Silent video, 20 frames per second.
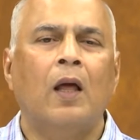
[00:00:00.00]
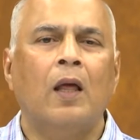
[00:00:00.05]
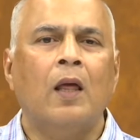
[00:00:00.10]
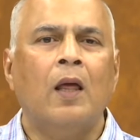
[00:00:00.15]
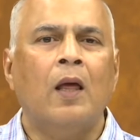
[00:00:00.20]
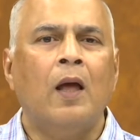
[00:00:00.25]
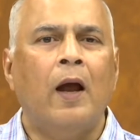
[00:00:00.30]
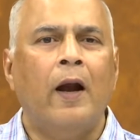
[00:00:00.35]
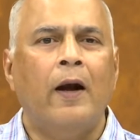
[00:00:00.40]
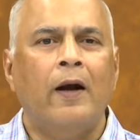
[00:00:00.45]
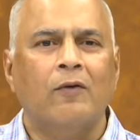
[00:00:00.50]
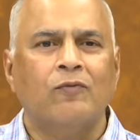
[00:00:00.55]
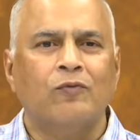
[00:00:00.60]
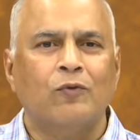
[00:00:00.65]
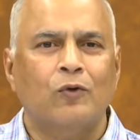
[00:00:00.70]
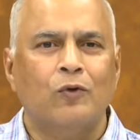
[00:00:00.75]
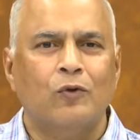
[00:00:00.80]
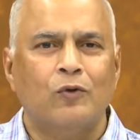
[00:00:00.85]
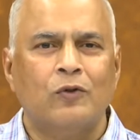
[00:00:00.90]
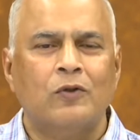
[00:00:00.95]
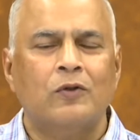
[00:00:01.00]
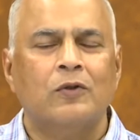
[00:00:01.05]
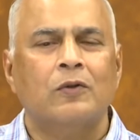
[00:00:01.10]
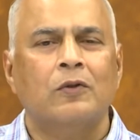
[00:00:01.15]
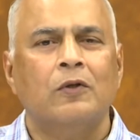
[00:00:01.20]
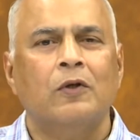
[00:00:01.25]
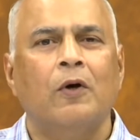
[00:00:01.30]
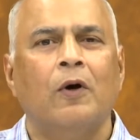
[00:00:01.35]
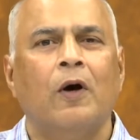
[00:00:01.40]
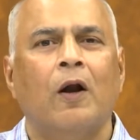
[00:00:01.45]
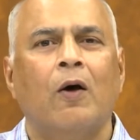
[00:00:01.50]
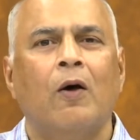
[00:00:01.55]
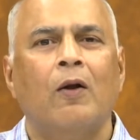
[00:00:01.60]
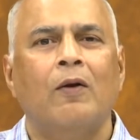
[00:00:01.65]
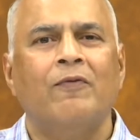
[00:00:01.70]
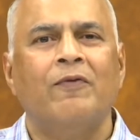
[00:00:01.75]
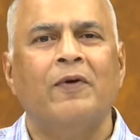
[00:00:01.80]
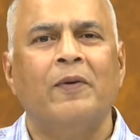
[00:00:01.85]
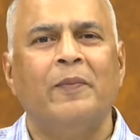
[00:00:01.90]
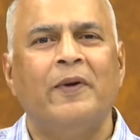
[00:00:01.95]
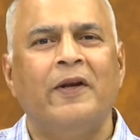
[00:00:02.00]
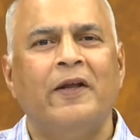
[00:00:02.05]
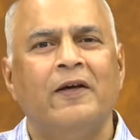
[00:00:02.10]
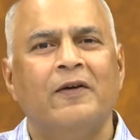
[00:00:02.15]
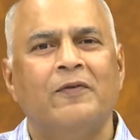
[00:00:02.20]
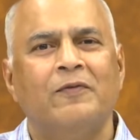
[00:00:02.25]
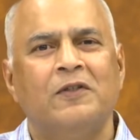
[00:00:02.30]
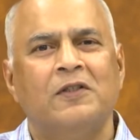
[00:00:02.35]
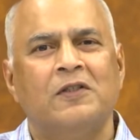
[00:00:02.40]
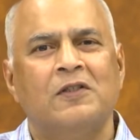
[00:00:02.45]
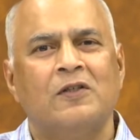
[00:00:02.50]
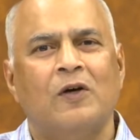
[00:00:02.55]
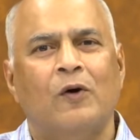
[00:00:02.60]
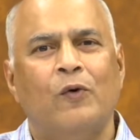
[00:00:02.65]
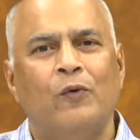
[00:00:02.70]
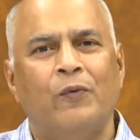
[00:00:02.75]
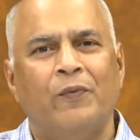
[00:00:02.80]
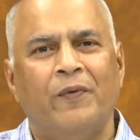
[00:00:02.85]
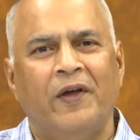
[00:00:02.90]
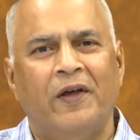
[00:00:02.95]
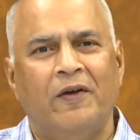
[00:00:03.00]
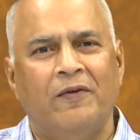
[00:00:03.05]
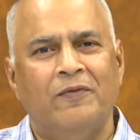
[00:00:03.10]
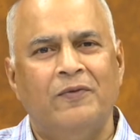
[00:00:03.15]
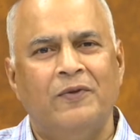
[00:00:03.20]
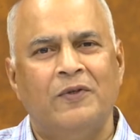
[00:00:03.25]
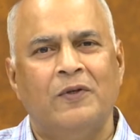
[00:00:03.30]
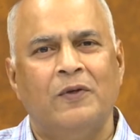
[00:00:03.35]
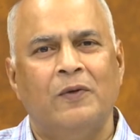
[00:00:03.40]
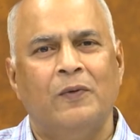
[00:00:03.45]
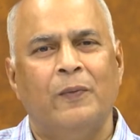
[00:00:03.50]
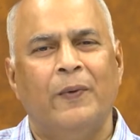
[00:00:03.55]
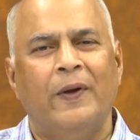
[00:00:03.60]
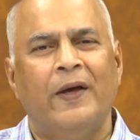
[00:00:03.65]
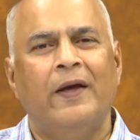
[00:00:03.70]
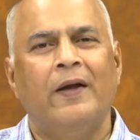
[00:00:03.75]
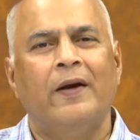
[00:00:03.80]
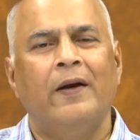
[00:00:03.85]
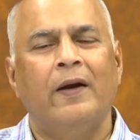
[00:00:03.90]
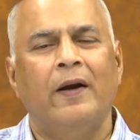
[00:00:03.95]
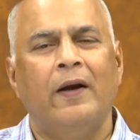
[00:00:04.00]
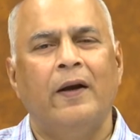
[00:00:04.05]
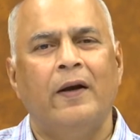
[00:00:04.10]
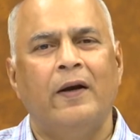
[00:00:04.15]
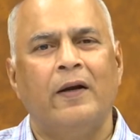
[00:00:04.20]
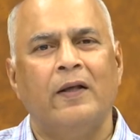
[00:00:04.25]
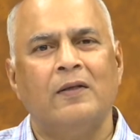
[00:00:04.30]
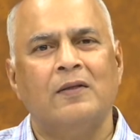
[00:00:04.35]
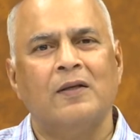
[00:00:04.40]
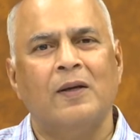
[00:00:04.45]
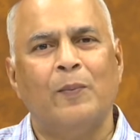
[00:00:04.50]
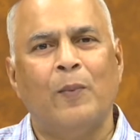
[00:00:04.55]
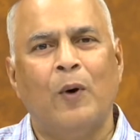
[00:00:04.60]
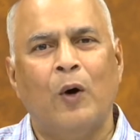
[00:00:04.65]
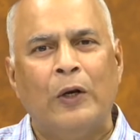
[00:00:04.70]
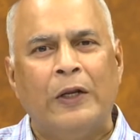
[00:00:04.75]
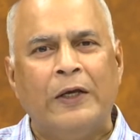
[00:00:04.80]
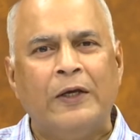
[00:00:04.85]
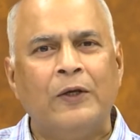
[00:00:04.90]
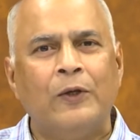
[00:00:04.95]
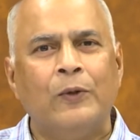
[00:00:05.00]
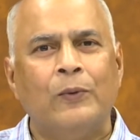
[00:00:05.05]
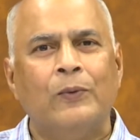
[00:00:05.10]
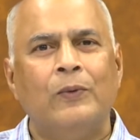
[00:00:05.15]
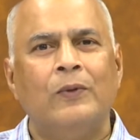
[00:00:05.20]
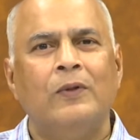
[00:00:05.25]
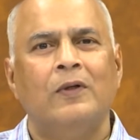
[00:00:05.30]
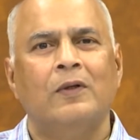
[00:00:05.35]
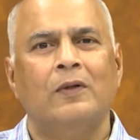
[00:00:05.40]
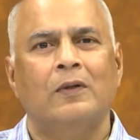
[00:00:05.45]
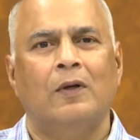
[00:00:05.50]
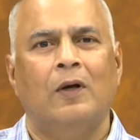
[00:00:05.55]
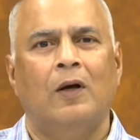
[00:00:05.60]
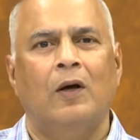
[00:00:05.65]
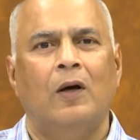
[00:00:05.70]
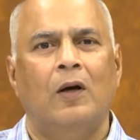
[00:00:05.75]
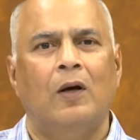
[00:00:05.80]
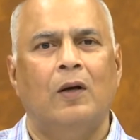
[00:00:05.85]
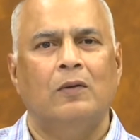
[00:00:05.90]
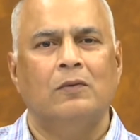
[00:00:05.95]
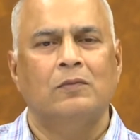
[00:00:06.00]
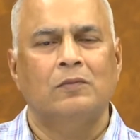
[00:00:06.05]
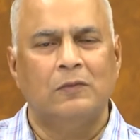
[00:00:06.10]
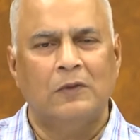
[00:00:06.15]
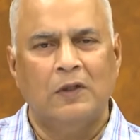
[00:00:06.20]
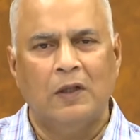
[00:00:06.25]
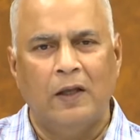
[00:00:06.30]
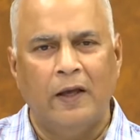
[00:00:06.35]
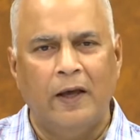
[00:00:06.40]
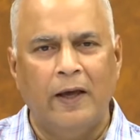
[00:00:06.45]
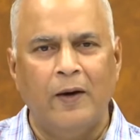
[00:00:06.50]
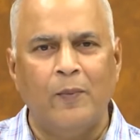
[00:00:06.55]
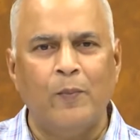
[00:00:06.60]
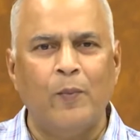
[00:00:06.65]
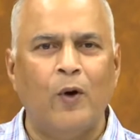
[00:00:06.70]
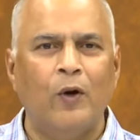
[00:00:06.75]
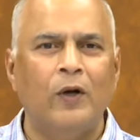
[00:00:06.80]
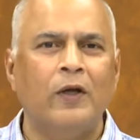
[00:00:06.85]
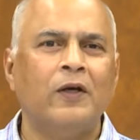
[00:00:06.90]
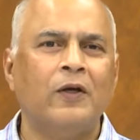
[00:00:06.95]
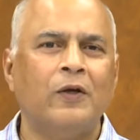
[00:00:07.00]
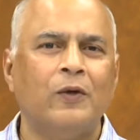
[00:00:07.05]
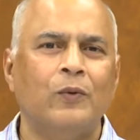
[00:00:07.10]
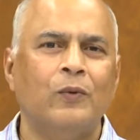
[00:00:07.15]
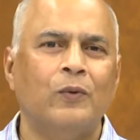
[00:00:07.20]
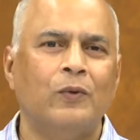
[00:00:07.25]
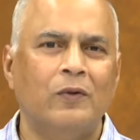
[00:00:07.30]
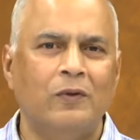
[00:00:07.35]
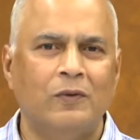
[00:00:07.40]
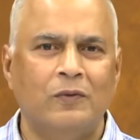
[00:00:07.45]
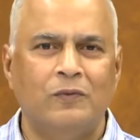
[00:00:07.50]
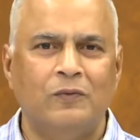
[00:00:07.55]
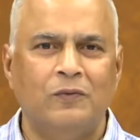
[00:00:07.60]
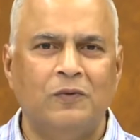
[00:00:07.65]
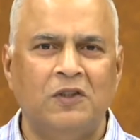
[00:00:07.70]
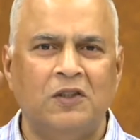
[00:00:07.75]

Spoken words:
And of course, you are all familiar with sound waves, where it is a molecule, air molecule, which